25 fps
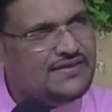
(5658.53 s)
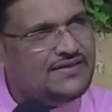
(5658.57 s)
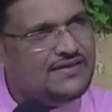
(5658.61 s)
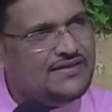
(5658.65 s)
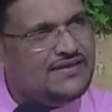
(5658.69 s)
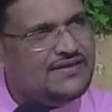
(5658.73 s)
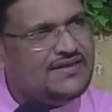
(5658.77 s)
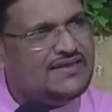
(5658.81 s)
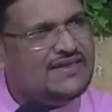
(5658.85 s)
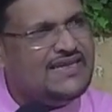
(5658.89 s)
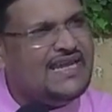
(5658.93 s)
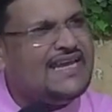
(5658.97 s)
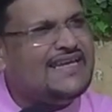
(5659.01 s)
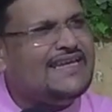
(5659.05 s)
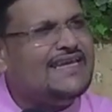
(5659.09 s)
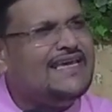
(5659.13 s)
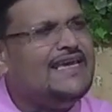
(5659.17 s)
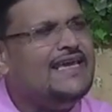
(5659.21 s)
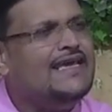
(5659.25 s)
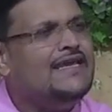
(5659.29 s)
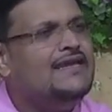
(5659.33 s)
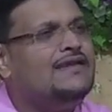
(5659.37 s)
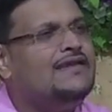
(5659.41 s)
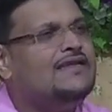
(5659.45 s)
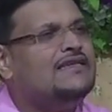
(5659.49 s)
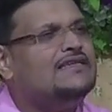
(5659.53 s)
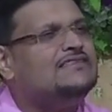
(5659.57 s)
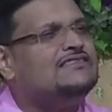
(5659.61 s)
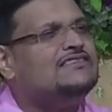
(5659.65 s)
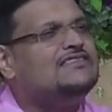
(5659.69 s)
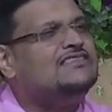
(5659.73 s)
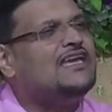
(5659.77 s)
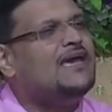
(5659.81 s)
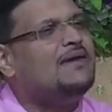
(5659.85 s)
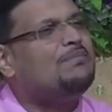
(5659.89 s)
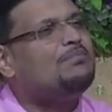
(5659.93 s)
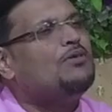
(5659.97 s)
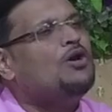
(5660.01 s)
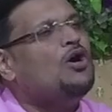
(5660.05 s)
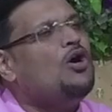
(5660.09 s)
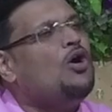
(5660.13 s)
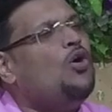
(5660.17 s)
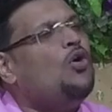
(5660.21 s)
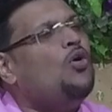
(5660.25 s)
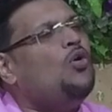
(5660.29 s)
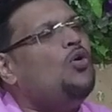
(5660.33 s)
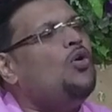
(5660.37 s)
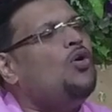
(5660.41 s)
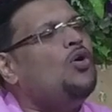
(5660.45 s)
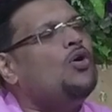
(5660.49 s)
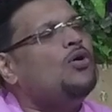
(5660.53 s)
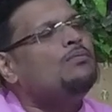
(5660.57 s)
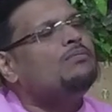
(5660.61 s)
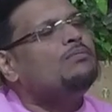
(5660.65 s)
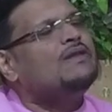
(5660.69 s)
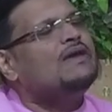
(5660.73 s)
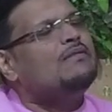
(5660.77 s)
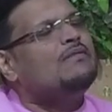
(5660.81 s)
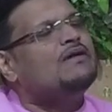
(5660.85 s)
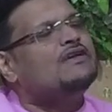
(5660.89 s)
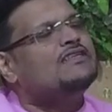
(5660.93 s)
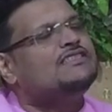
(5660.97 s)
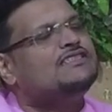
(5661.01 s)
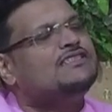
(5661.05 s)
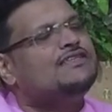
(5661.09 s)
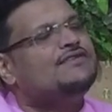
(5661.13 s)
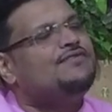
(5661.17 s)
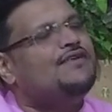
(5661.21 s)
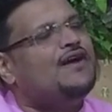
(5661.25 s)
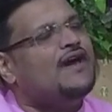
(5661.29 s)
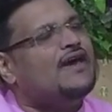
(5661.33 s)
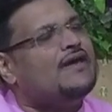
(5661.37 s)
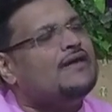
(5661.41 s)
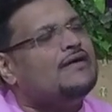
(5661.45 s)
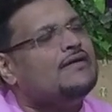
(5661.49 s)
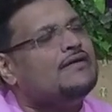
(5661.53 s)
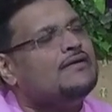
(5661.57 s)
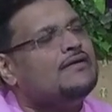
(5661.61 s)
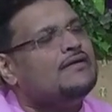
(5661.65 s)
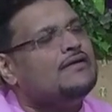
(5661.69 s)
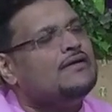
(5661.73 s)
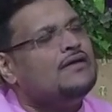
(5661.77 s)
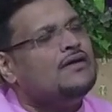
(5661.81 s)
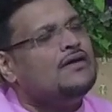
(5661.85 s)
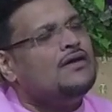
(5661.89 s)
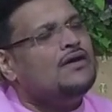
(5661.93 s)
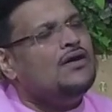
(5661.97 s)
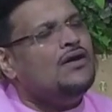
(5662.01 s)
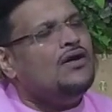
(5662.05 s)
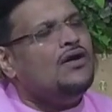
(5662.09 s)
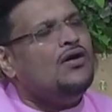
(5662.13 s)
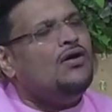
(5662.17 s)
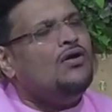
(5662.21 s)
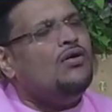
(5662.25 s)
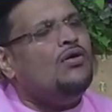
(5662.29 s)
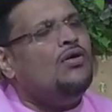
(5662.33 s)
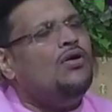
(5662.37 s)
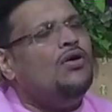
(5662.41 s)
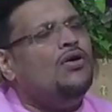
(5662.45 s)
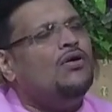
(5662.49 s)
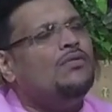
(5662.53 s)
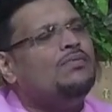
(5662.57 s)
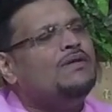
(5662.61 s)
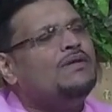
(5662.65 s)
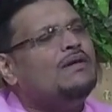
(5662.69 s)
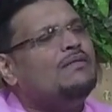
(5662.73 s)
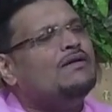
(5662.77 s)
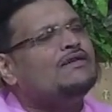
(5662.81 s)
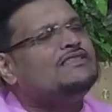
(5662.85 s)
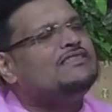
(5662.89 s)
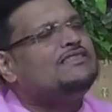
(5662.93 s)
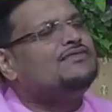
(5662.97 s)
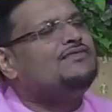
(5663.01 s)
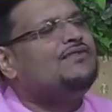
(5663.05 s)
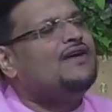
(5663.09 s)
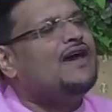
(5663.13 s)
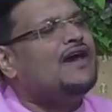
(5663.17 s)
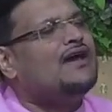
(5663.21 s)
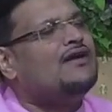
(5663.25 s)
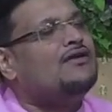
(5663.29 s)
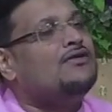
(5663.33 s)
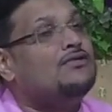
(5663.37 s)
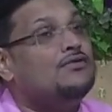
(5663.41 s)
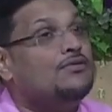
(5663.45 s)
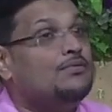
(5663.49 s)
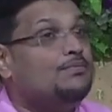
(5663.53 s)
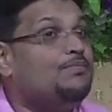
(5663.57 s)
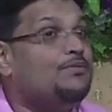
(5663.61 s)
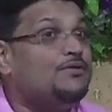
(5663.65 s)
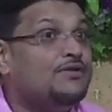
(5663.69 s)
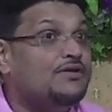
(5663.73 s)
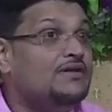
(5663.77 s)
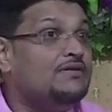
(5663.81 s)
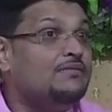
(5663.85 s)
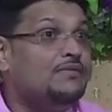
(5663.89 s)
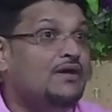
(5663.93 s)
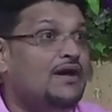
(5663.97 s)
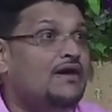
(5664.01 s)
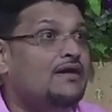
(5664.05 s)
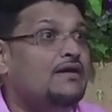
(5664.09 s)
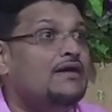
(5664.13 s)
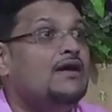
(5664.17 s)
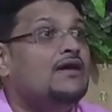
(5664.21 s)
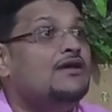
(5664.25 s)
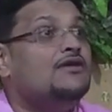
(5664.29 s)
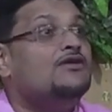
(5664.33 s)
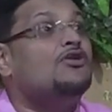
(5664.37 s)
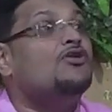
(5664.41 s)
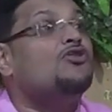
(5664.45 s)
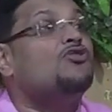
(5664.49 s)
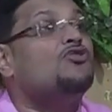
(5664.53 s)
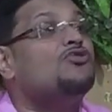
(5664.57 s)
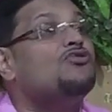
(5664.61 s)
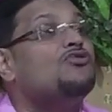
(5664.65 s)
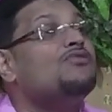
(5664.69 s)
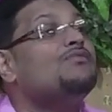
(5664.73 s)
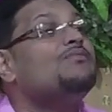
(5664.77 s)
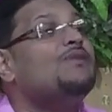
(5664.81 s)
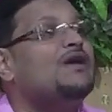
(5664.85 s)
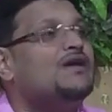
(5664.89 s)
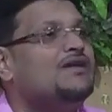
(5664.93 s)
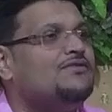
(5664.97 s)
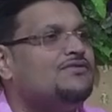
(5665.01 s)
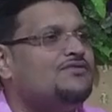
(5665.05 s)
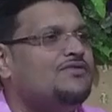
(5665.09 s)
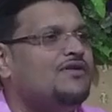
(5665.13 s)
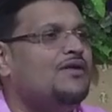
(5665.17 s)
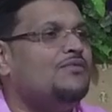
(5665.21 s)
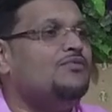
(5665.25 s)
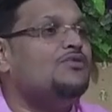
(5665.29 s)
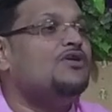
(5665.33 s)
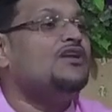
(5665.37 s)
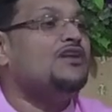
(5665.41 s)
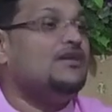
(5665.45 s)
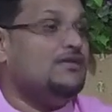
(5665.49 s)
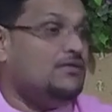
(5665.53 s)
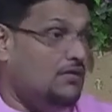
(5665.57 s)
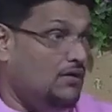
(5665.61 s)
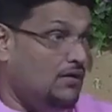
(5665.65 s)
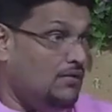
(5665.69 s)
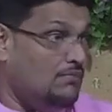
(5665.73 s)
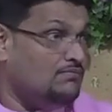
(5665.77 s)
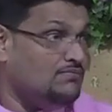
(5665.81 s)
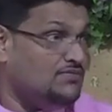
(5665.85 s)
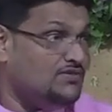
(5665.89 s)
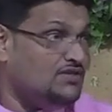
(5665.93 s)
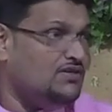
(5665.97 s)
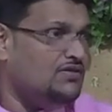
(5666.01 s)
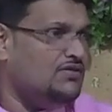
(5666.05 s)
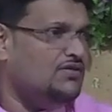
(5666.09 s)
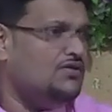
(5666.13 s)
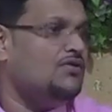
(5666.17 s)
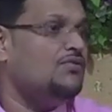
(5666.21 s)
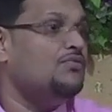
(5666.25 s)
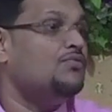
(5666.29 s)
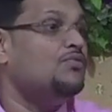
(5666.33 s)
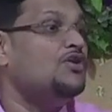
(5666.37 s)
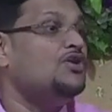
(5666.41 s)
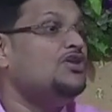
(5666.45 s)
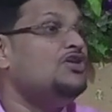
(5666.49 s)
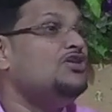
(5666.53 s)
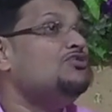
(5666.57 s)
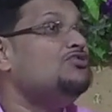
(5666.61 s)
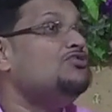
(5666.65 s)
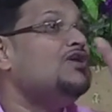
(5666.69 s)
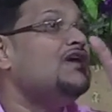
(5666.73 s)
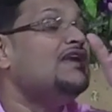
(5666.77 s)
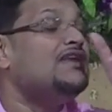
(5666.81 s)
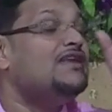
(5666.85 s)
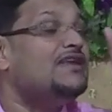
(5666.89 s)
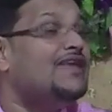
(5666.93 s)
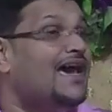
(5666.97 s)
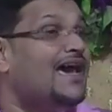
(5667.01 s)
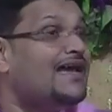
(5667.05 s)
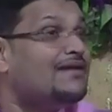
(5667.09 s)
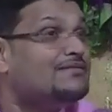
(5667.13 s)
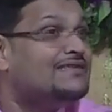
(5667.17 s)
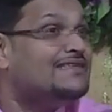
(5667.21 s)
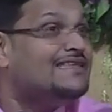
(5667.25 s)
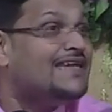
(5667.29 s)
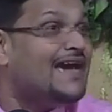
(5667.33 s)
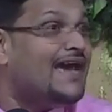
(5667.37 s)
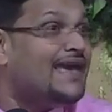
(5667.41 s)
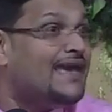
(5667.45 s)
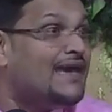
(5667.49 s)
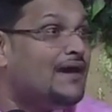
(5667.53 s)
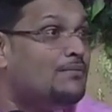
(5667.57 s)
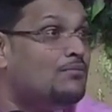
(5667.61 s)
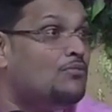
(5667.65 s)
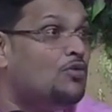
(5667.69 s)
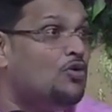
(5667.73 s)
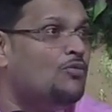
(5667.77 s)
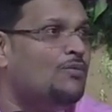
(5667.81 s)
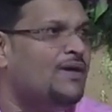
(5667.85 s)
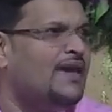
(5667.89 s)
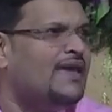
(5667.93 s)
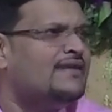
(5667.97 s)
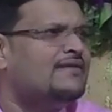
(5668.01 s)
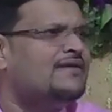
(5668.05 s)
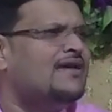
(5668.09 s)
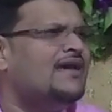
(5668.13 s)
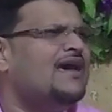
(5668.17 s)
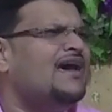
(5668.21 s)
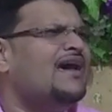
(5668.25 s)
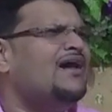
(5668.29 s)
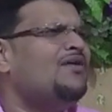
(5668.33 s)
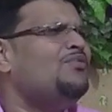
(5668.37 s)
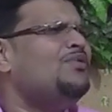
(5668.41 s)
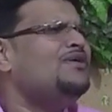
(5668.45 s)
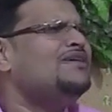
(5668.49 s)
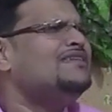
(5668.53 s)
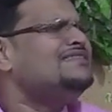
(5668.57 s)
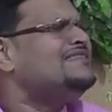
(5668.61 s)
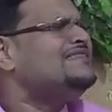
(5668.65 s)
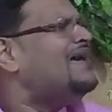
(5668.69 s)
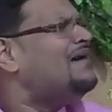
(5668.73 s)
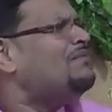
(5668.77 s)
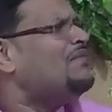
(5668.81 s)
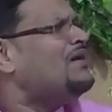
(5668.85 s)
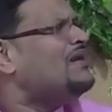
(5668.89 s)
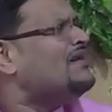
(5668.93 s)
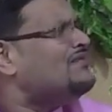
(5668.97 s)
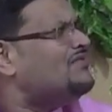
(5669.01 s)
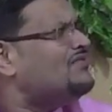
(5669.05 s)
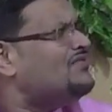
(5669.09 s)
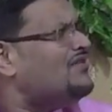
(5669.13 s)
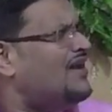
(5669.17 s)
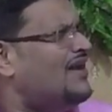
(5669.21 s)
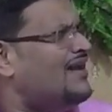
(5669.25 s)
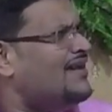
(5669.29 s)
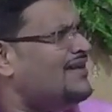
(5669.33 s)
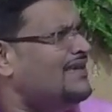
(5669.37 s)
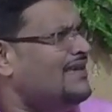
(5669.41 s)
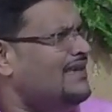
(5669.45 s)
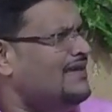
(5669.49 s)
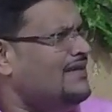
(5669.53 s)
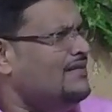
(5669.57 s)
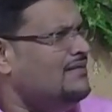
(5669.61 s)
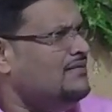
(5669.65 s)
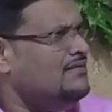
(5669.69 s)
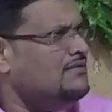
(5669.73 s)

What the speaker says: That in the jap, Om Namah Shivaya. Om Namah Shivaya. Guru Purnima, your Guru mantra, would it come to you, or would you in that dire moment, where's that mantra again?